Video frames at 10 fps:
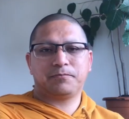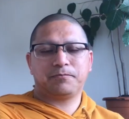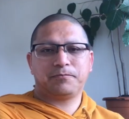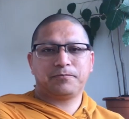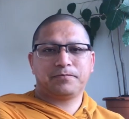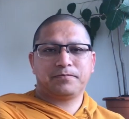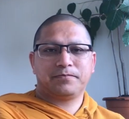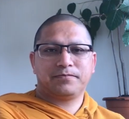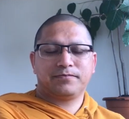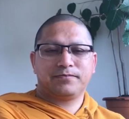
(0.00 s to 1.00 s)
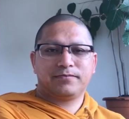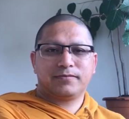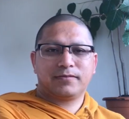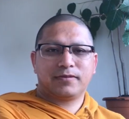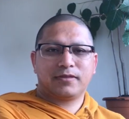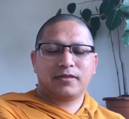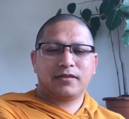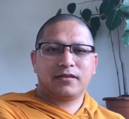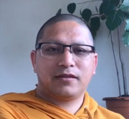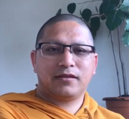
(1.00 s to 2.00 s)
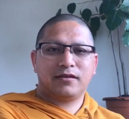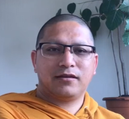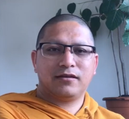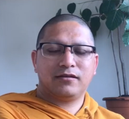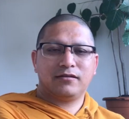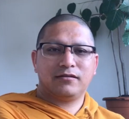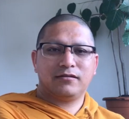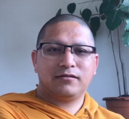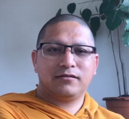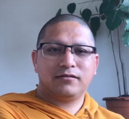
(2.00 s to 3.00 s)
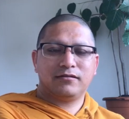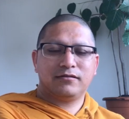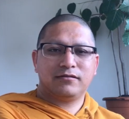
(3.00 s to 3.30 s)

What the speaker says: No one is speaking in this clip.